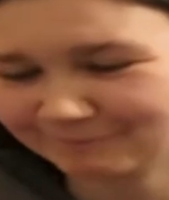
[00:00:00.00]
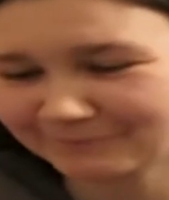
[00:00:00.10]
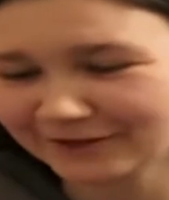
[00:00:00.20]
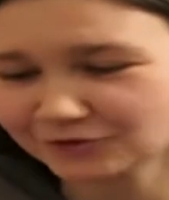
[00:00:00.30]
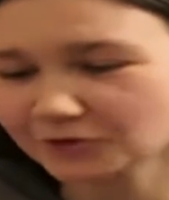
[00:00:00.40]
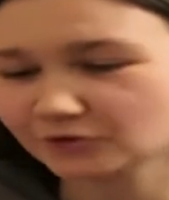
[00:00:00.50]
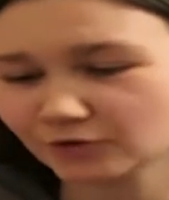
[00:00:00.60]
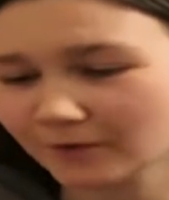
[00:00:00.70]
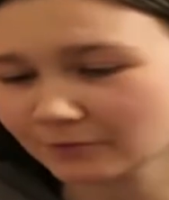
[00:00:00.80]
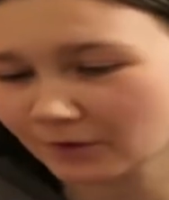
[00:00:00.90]
Bellatrix
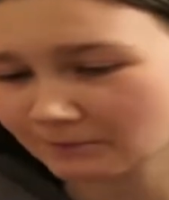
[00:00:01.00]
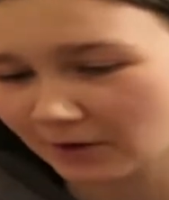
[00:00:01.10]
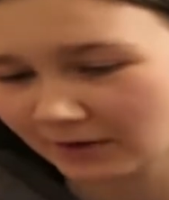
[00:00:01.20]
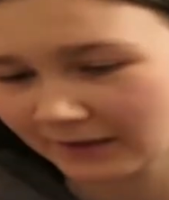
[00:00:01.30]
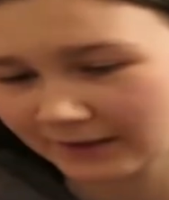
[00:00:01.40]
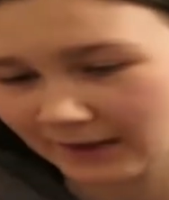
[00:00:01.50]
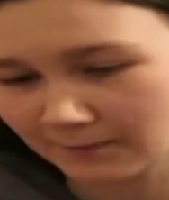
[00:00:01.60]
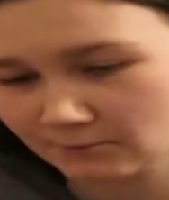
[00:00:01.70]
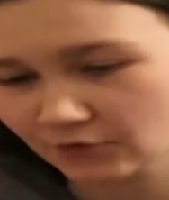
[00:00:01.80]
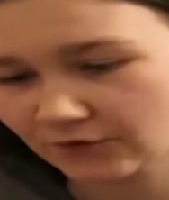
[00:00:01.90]
dropped Hermione
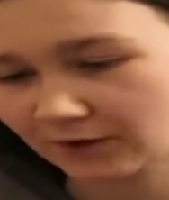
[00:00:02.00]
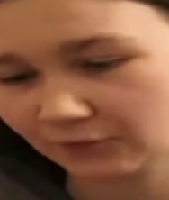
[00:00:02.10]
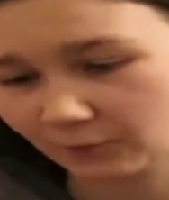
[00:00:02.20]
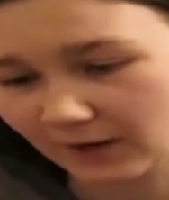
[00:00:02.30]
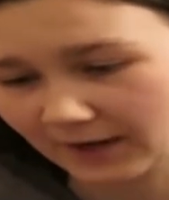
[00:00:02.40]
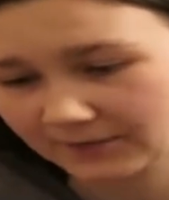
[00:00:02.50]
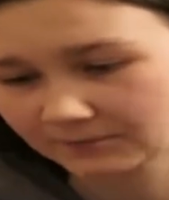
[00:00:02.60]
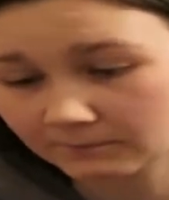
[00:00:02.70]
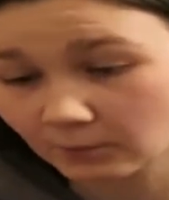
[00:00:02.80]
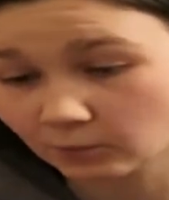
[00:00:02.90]
and moved out the way.
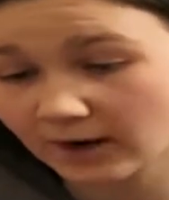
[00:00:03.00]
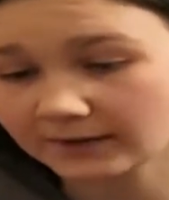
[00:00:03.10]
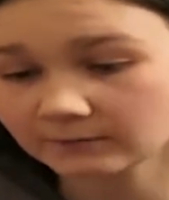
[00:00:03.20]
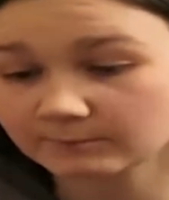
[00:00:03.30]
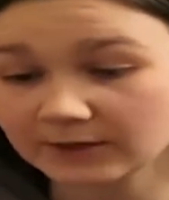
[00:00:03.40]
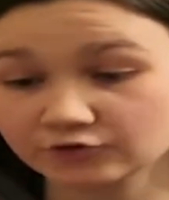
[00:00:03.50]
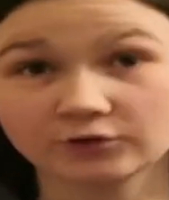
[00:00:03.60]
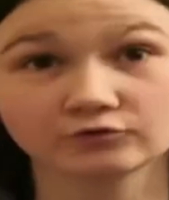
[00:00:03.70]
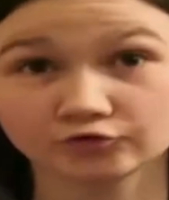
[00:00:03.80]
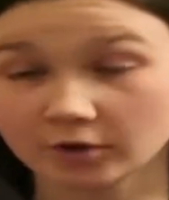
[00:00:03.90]
But when
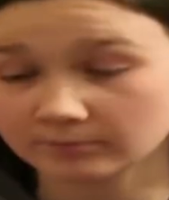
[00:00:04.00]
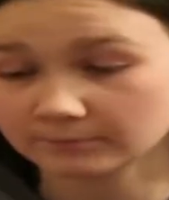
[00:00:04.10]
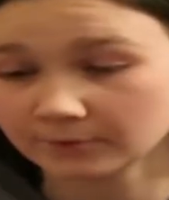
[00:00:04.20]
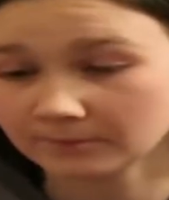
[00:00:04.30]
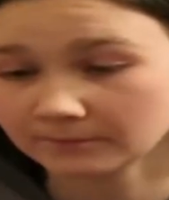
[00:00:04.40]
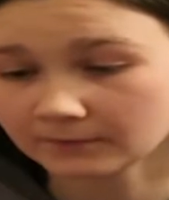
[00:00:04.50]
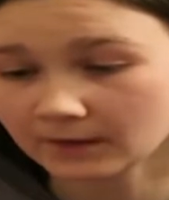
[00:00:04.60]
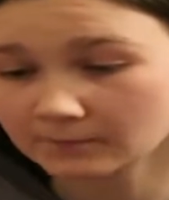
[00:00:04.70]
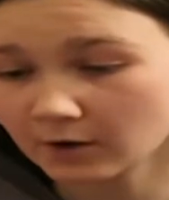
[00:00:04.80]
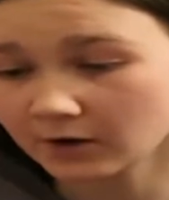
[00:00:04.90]
Bellatrix dropped
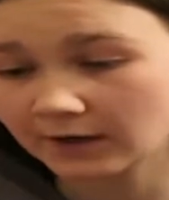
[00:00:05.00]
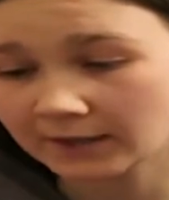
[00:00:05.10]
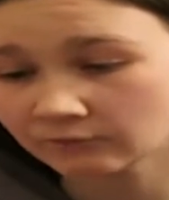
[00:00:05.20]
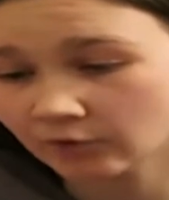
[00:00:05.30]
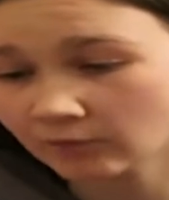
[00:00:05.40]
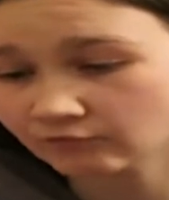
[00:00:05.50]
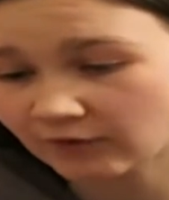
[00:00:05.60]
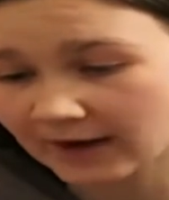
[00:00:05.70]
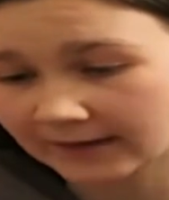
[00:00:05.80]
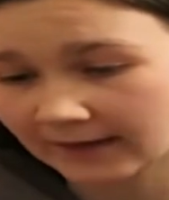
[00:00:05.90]
Hermione, Ron
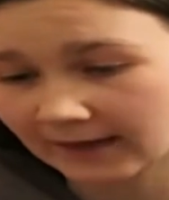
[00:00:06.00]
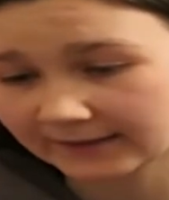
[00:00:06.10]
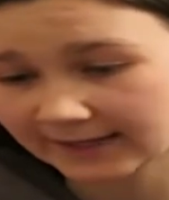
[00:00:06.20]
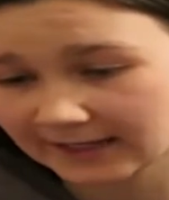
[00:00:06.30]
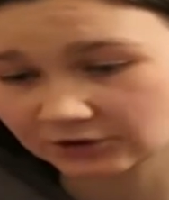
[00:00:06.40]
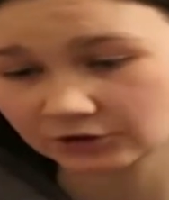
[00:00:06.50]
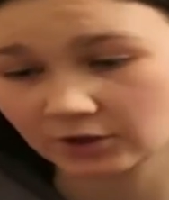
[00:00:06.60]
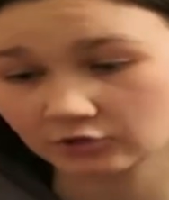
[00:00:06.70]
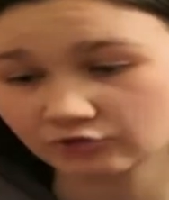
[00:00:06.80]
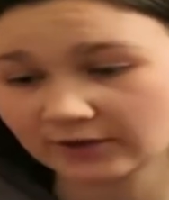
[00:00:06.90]
ran and catched
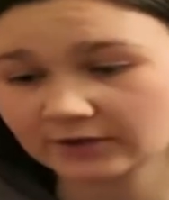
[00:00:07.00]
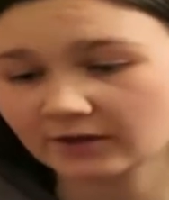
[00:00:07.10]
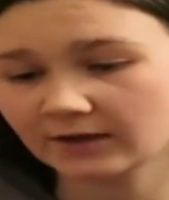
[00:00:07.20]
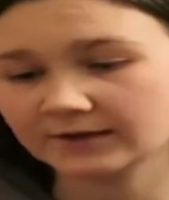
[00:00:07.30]
her, dragging her